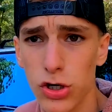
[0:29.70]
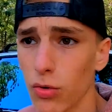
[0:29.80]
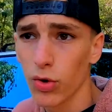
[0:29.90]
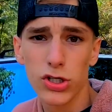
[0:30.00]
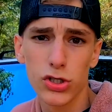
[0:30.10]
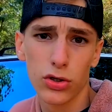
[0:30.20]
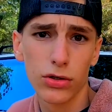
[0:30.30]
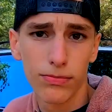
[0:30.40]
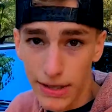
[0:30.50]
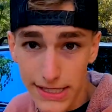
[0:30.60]
original
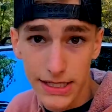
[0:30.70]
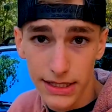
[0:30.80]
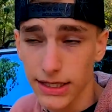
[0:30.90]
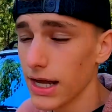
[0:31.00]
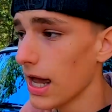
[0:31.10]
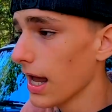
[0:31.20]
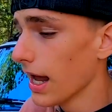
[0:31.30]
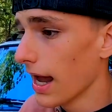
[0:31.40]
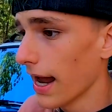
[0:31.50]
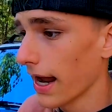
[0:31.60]
basically,
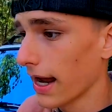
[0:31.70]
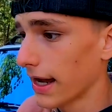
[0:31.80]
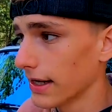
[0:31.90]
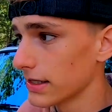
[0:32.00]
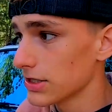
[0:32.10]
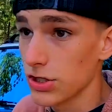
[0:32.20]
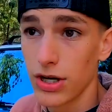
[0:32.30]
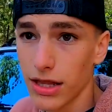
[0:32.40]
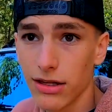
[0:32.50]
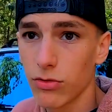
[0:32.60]
and so
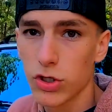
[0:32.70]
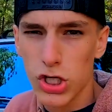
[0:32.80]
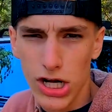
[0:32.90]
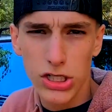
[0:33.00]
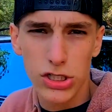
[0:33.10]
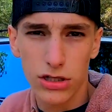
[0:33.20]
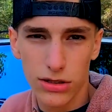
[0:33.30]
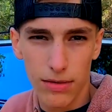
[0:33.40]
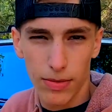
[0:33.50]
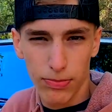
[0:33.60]
nothing would change
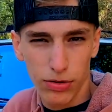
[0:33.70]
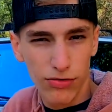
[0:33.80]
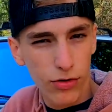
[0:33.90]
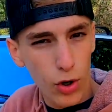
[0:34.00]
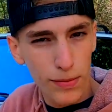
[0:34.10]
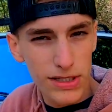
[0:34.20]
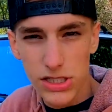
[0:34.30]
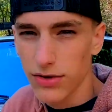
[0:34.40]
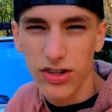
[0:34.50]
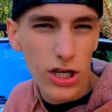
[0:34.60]
the performance
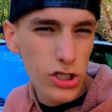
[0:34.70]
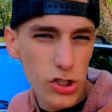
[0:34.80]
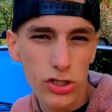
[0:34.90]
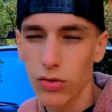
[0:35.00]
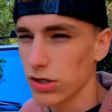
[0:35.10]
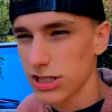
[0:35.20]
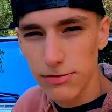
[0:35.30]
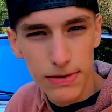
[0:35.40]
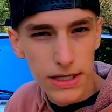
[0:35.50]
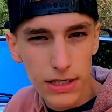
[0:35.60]
of the engine or the
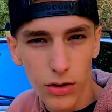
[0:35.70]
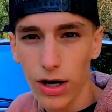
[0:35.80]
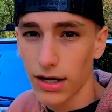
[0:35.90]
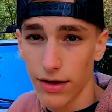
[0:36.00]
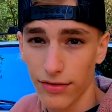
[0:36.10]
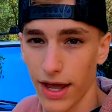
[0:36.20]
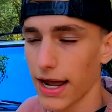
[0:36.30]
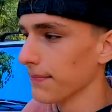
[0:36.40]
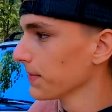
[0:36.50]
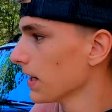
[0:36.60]
speed or any of that.
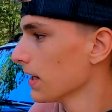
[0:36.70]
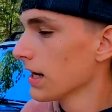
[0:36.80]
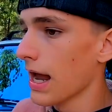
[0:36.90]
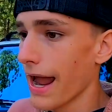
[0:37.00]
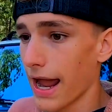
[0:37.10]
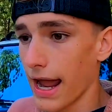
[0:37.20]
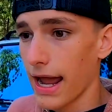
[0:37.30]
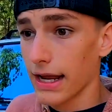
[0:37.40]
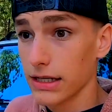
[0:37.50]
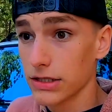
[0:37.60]

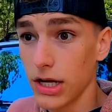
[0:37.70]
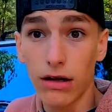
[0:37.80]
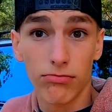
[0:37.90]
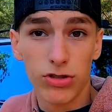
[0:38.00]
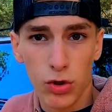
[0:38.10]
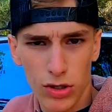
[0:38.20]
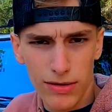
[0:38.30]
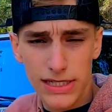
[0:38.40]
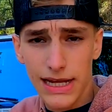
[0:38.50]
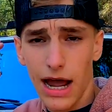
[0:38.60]
And yeah, so we're gonna
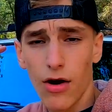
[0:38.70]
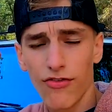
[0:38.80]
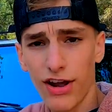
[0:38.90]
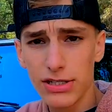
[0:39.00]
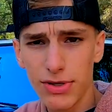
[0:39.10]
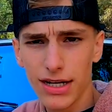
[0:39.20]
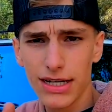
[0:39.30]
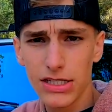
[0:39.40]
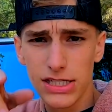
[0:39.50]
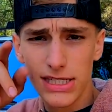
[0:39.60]
see how fast we can get
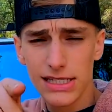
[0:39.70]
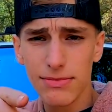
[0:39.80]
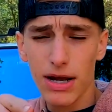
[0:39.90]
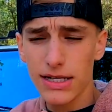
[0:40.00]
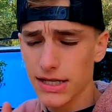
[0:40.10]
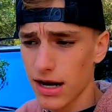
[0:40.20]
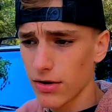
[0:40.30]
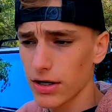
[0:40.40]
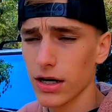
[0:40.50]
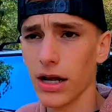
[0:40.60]
it to 60 miles an
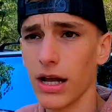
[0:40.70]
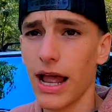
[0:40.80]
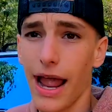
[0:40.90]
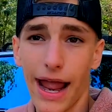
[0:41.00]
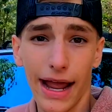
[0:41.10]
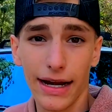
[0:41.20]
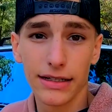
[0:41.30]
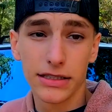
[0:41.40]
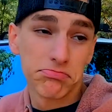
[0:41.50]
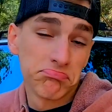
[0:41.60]
hour,
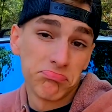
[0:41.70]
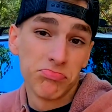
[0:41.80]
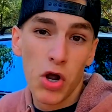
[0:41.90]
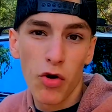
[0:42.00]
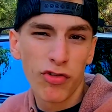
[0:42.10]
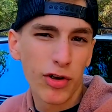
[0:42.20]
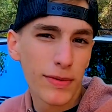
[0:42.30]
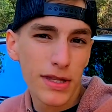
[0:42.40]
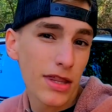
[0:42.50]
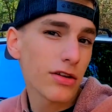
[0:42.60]
and hopefully we'll be
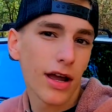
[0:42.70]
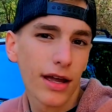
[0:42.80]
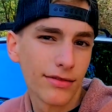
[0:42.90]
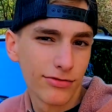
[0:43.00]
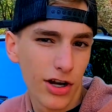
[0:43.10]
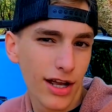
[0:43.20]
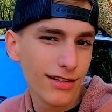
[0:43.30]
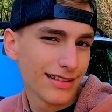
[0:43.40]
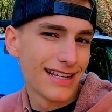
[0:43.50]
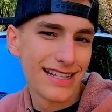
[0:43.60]
the other guy, right?
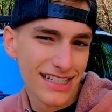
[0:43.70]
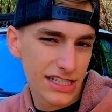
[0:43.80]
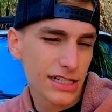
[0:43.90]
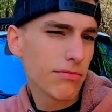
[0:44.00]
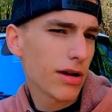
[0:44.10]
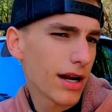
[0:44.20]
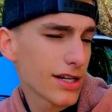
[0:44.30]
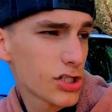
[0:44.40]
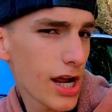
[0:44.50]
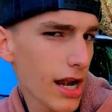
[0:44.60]
Because somebody
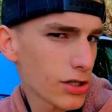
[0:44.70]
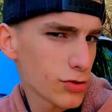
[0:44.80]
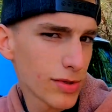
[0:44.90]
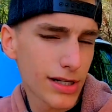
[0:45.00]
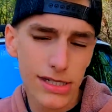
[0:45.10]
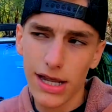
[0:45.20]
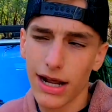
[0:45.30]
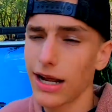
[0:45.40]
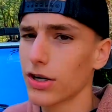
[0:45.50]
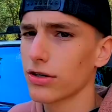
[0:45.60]
challenged me saying
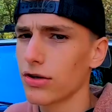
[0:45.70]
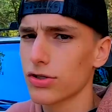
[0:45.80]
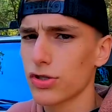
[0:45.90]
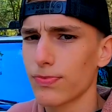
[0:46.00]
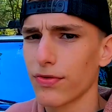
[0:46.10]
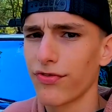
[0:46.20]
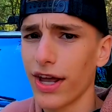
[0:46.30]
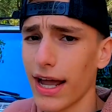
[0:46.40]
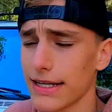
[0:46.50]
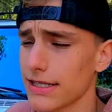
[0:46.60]
I couldn't go super
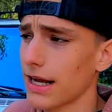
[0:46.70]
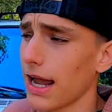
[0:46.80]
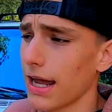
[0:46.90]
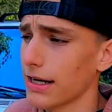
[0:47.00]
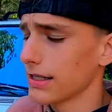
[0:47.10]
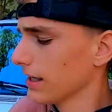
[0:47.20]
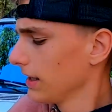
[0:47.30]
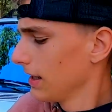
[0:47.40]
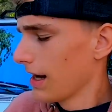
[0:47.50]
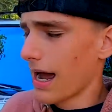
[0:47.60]
fast, and
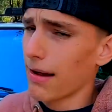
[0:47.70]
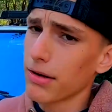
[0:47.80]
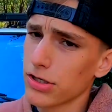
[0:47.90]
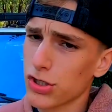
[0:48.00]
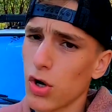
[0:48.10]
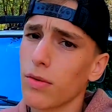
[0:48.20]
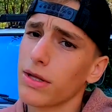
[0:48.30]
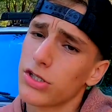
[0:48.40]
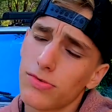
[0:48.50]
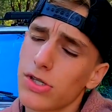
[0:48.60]
I'm gonna show them that
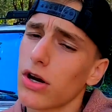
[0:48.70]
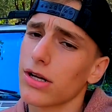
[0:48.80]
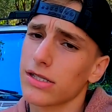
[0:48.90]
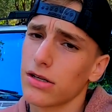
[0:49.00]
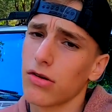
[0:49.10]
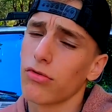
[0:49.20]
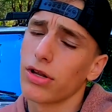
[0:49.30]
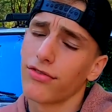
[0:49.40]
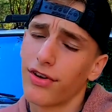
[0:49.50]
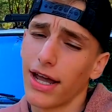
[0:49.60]
Jeep Cherokees can go really
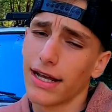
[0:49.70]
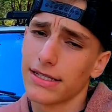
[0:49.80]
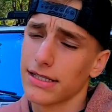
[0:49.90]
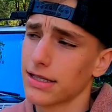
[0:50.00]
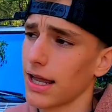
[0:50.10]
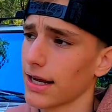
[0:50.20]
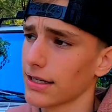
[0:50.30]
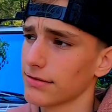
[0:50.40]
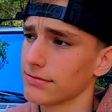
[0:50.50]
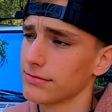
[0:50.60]
fast. Like,
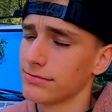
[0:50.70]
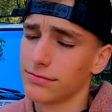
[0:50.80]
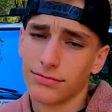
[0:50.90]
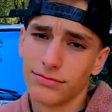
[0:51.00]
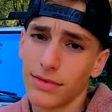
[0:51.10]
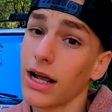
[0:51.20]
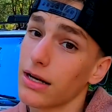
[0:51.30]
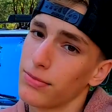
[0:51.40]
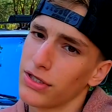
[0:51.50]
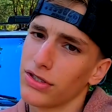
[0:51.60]
I'm gonna
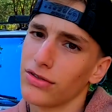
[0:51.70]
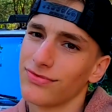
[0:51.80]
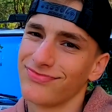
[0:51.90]
beat you.